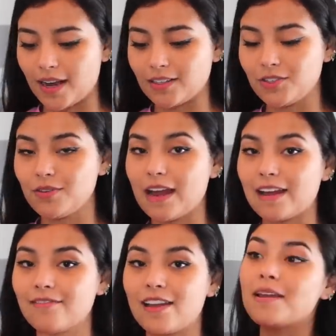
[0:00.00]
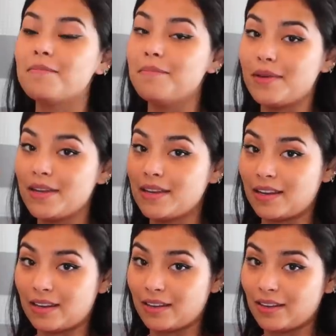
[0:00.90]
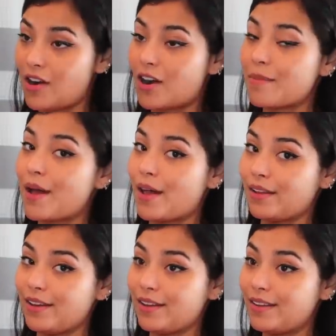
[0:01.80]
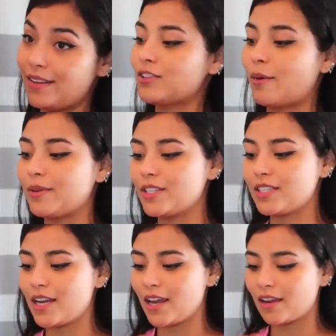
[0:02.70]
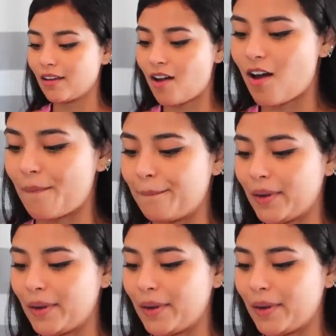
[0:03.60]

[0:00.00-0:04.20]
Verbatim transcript: I do have a mini Tarte palette. So I'm gonna just take, oh